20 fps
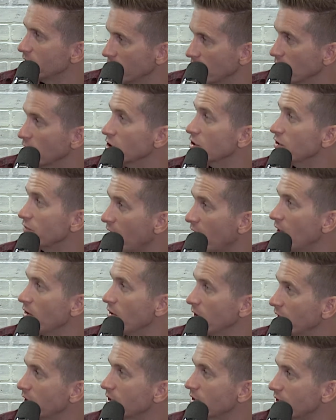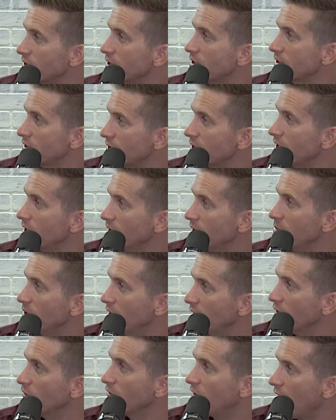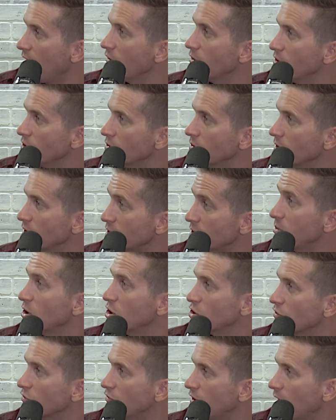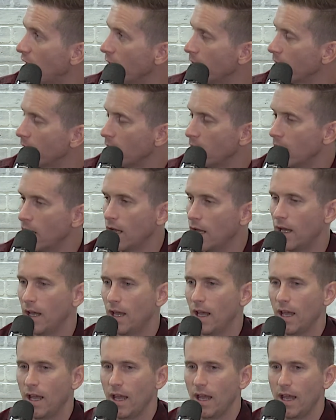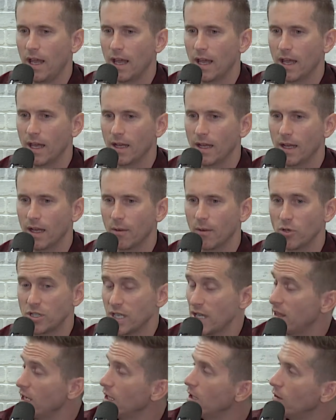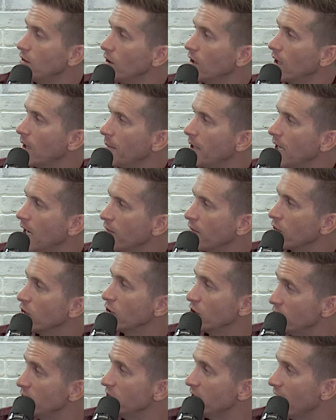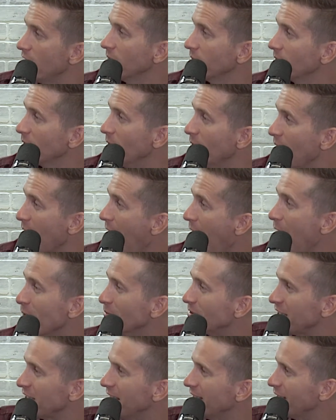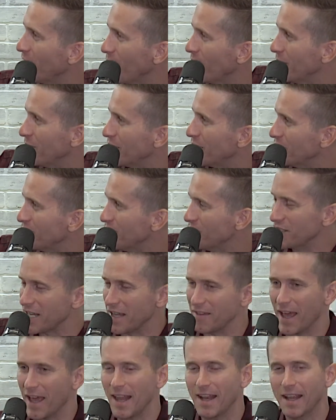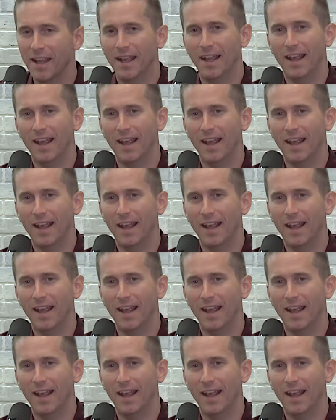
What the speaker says: village, fathering its city, being a father to it, a spiritual father. And which I think you, I mean, I've heard you say, I'm saying that only because you've said that.